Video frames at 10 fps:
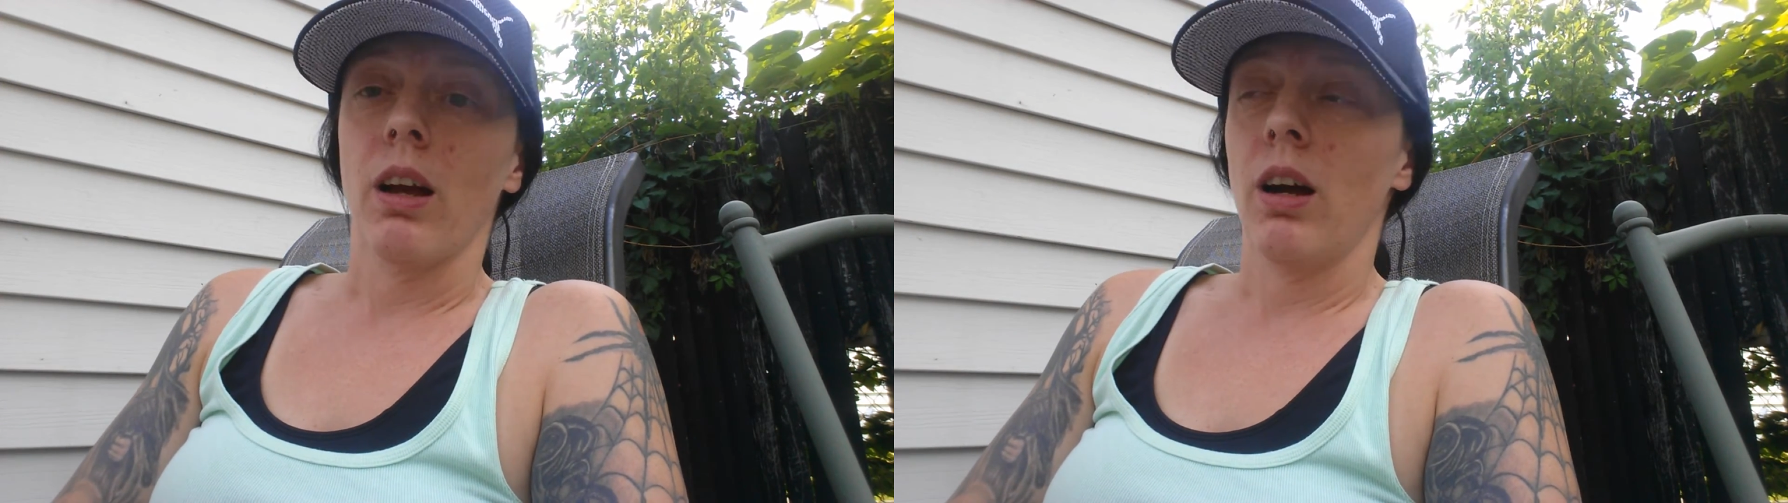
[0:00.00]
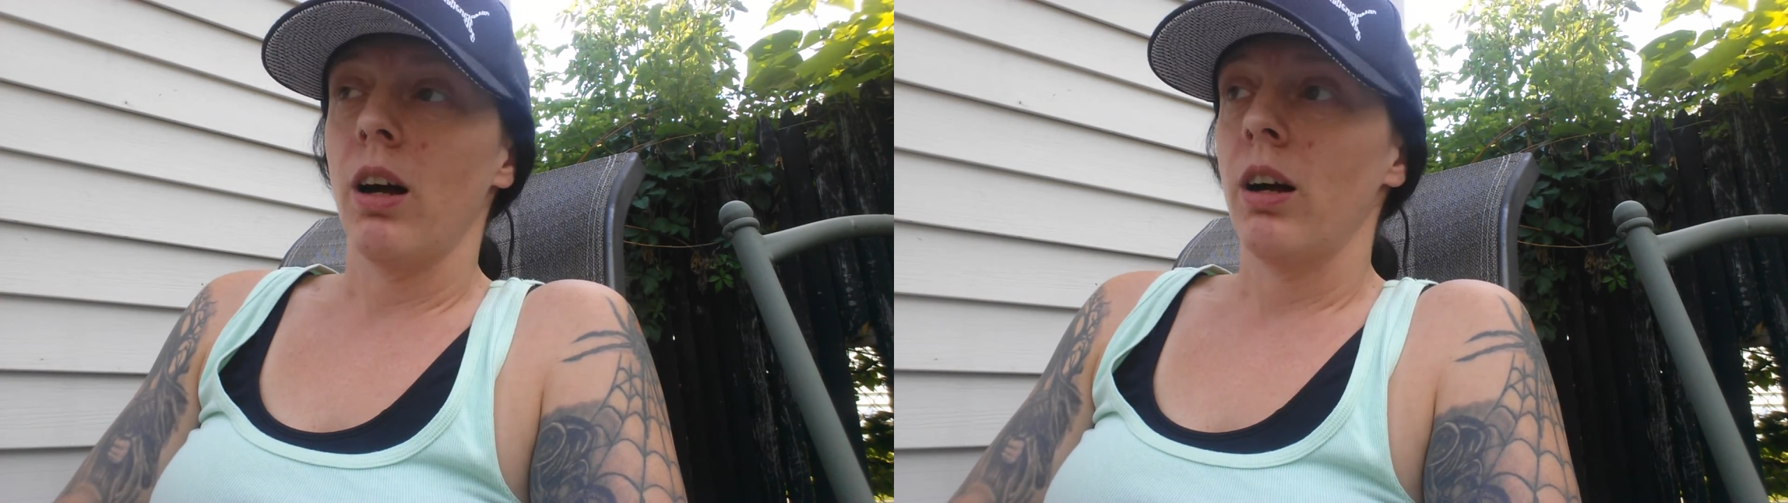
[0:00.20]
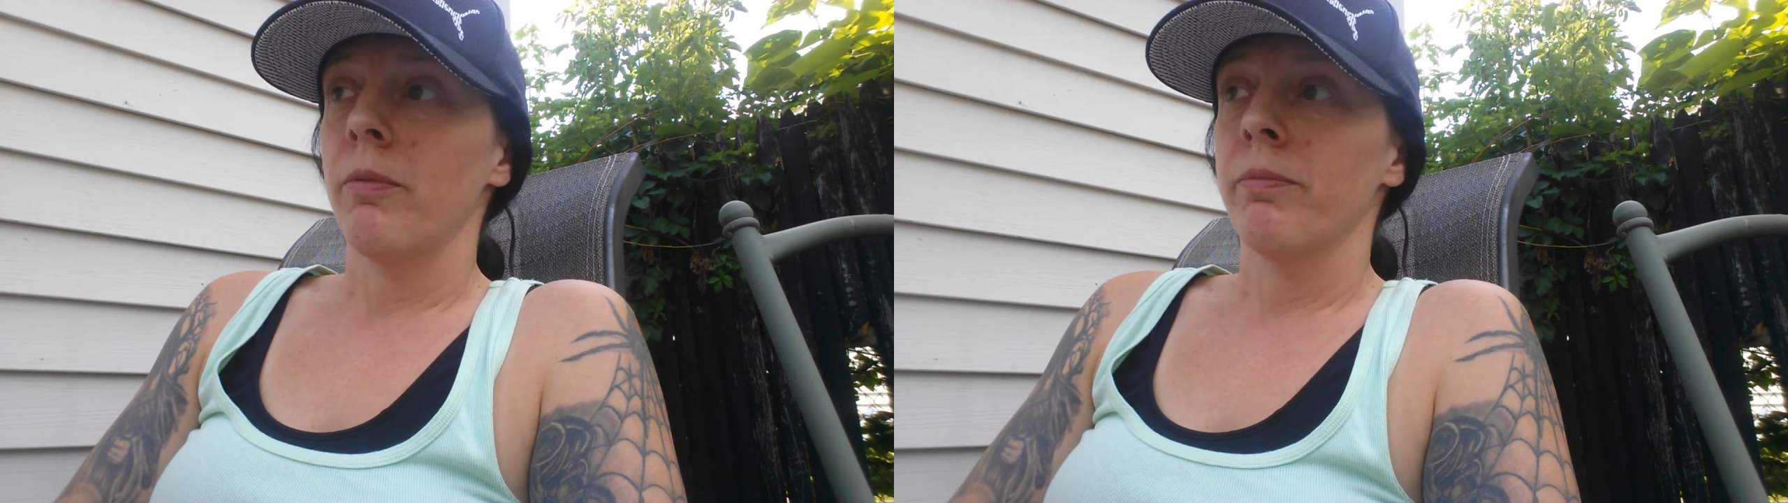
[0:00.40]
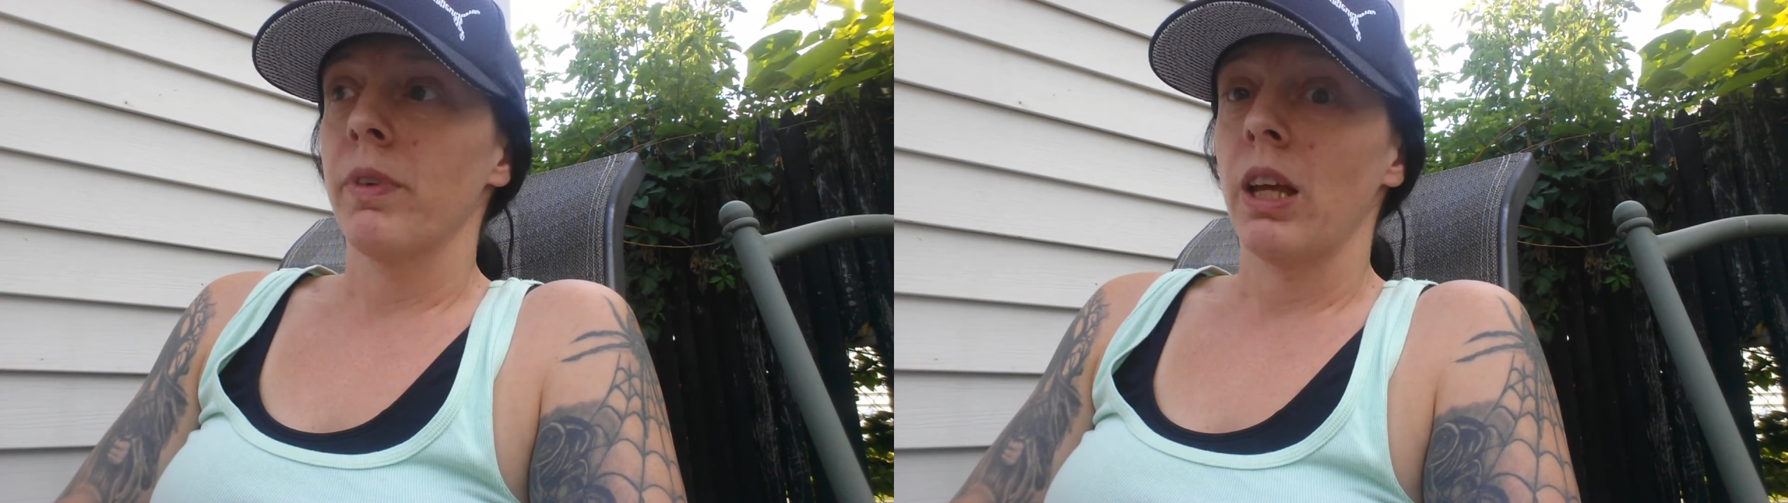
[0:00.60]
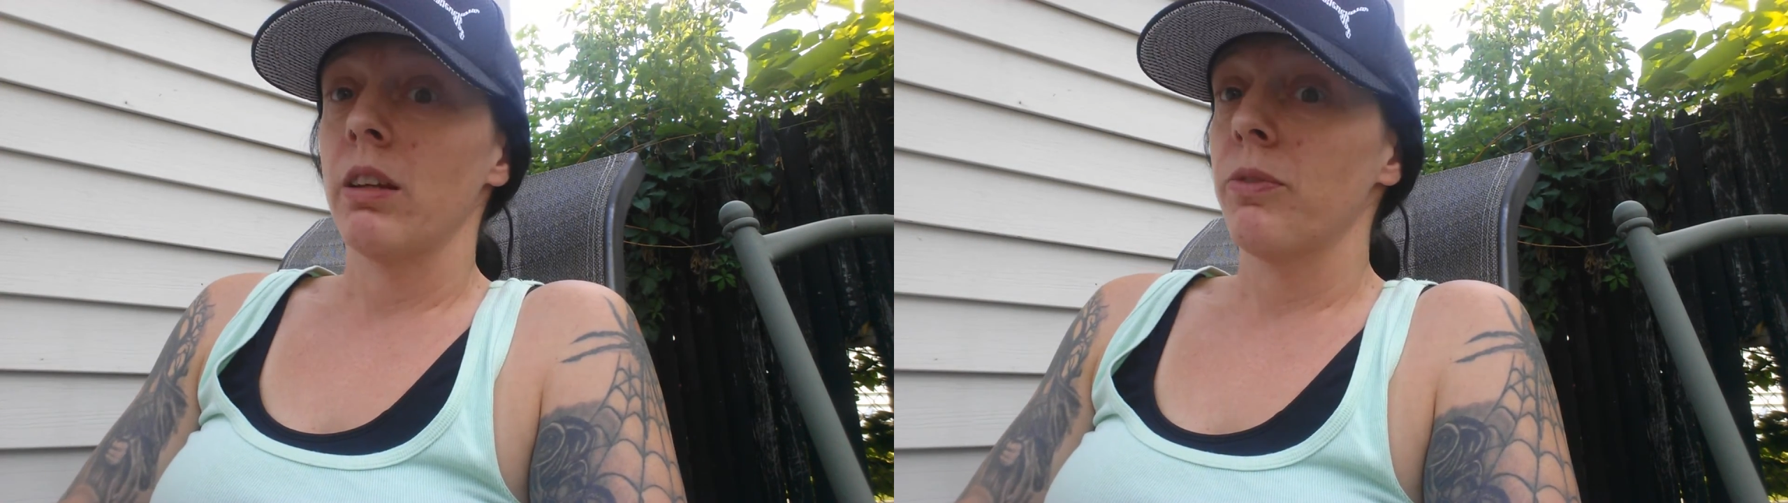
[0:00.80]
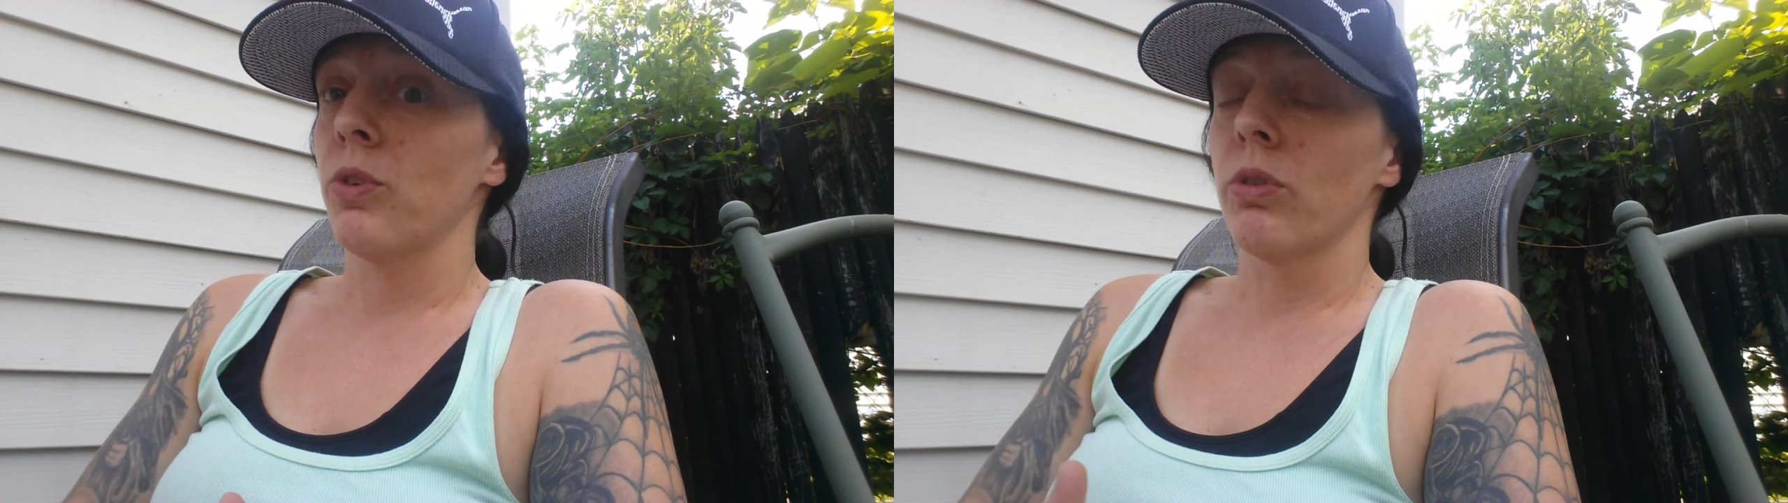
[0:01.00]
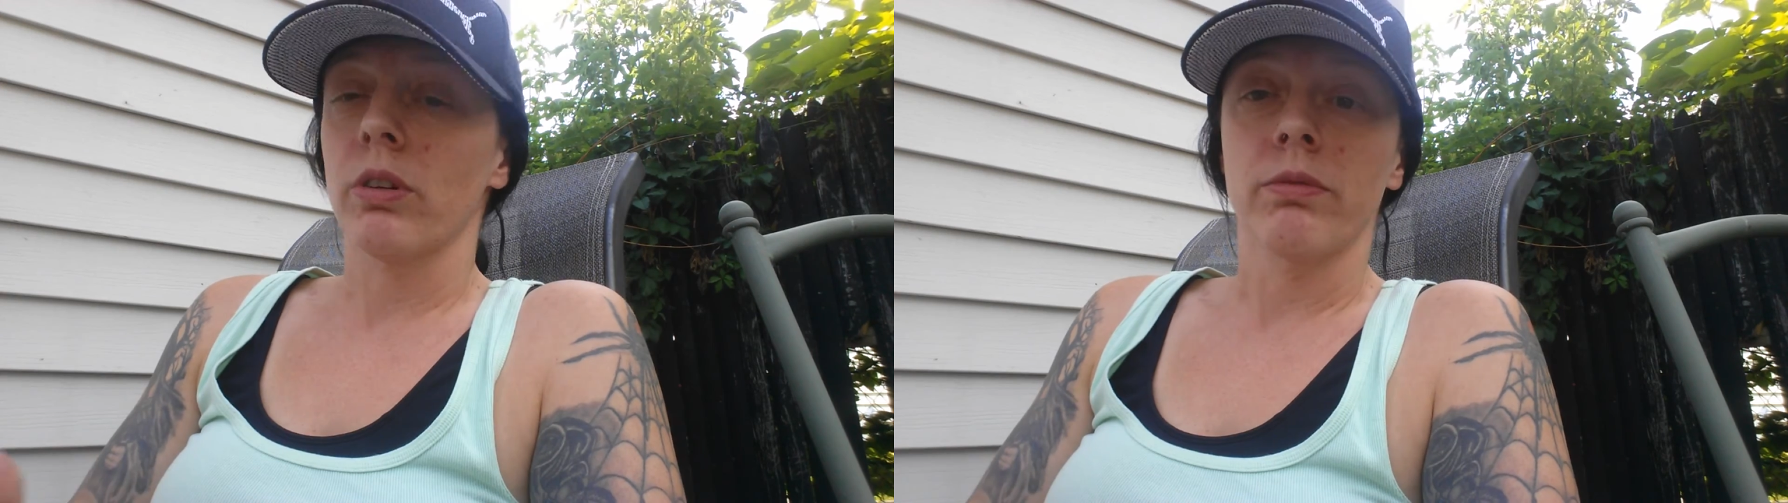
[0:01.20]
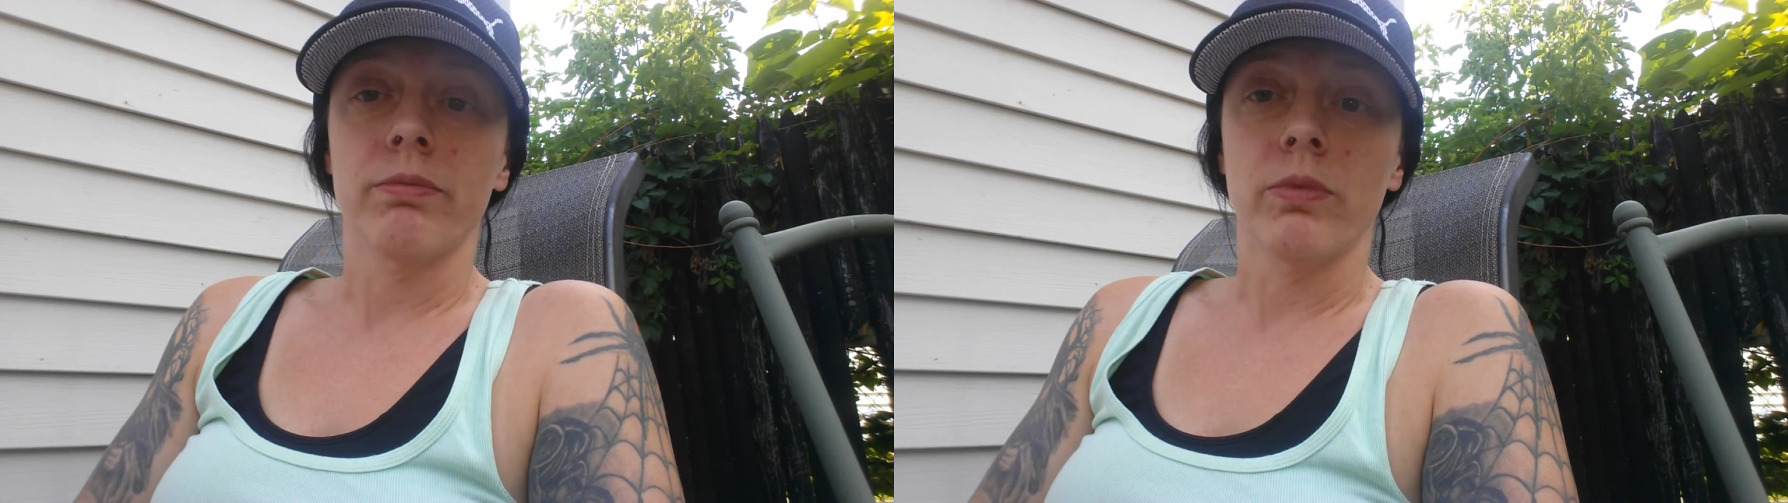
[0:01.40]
Um, and if you're